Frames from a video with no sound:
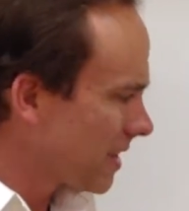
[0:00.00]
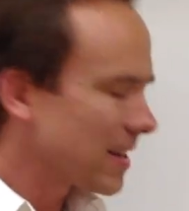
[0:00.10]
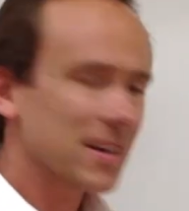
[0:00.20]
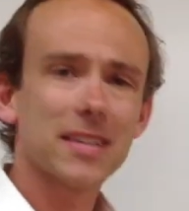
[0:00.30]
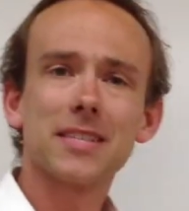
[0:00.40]

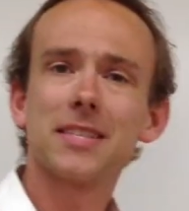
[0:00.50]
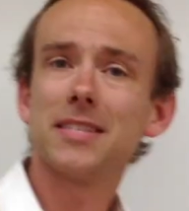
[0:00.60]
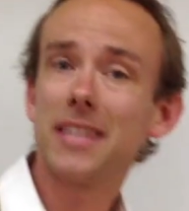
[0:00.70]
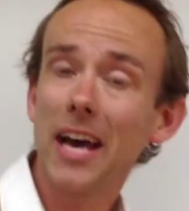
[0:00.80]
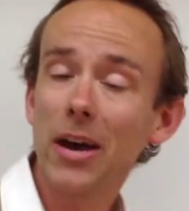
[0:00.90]
Because uh,
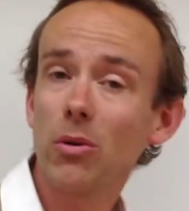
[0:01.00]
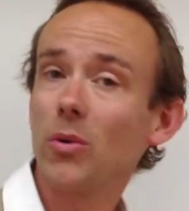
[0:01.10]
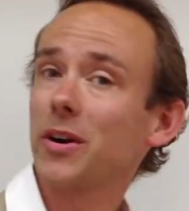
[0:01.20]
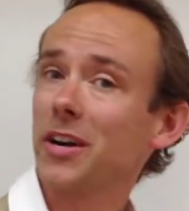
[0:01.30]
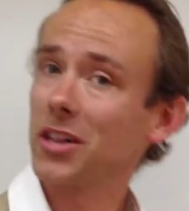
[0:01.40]
today, what
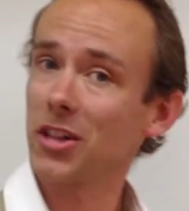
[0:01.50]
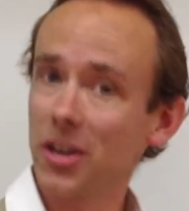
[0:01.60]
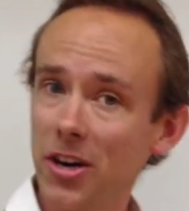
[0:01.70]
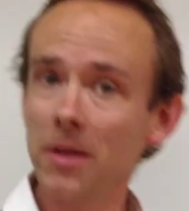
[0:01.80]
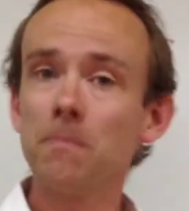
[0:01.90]
we're going to
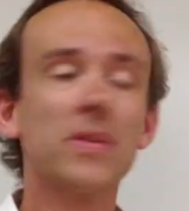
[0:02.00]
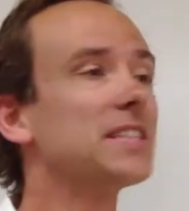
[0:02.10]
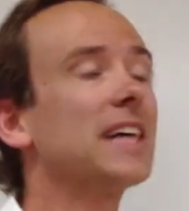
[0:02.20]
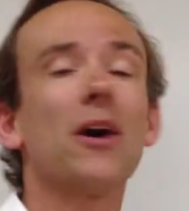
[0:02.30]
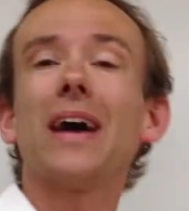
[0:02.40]
learn
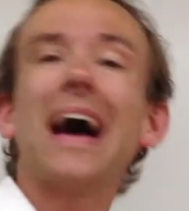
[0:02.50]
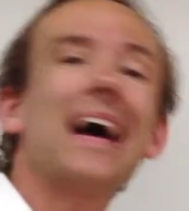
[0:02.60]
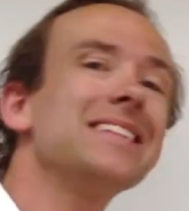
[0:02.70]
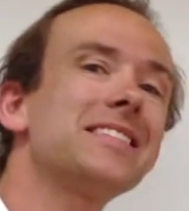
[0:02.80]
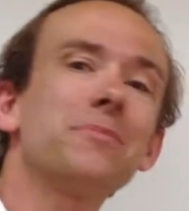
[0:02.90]
is how to
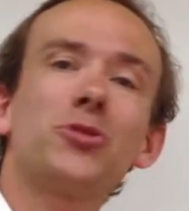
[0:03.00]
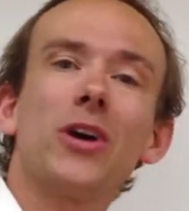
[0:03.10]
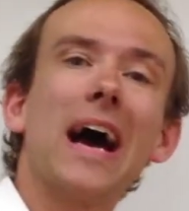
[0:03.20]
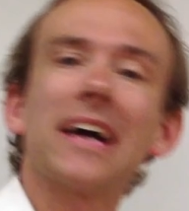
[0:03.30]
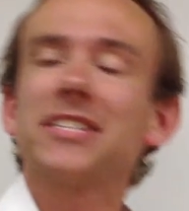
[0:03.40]
add and
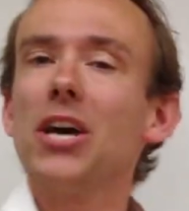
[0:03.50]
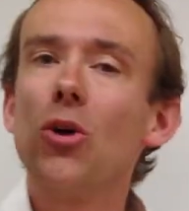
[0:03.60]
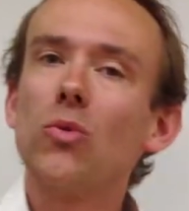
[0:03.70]
subtract